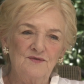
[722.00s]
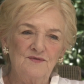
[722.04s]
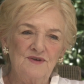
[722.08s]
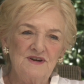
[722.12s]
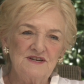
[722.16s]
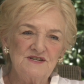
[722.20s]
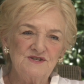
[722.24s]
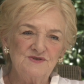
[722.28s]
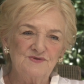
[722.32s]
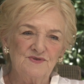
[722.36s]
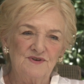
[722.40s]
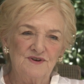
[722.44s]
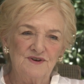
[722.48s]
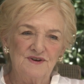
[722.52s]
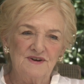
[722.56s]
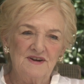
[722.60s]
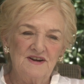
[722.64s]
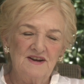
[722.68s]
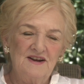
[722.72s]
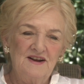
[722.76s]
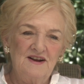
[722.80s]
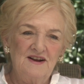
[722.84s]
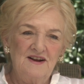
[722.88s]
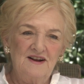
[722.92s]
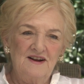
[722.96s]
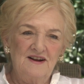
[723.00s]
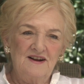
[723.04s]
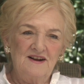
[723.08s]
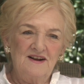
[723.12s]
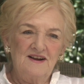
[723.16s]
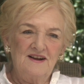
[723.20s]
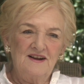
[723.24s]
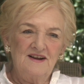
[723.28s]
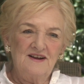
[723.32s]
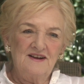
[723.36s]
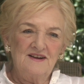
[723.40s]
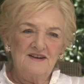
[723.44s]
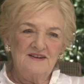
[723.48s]
Restaurant.
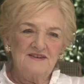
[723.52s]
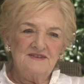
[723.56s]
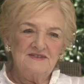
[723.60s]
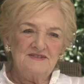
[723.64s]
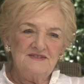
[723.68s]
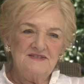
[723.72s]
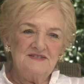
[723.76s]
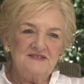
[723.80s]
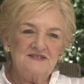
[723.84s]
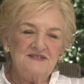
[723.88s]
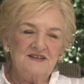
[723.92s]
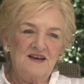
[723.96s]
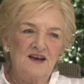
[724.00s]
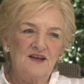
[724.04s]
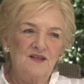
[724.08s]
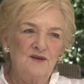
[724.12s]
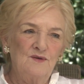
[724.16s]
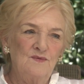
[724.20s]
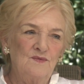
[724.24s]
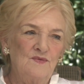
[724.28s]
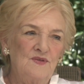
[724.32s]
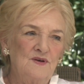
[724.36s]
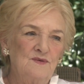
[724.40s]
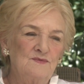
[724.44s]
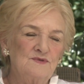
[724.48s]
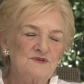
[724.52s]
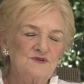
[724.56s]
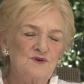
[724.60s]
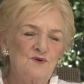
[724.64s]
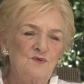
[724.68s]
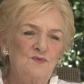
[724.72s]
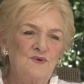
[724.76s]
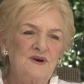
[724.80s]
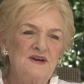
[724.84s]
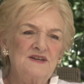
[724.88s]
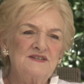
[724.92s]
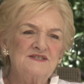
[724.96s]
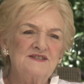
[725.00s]
So there was
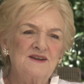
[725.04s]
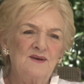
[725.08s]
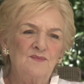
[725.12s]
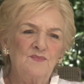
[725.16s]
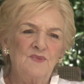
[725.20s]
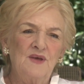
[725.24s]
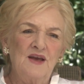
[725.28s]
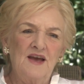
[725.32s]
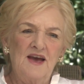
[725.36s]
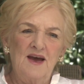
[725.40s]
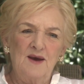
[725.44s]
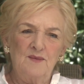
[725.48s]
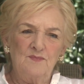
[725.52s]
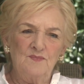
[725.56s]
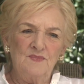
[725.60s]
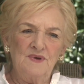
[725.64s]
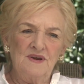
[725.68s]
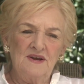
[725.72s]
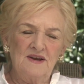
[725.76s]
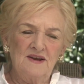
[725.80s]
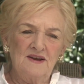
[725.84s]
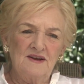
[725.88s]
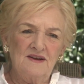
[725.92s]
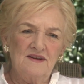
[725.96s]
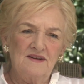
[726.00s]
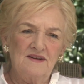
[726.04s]
always something happening.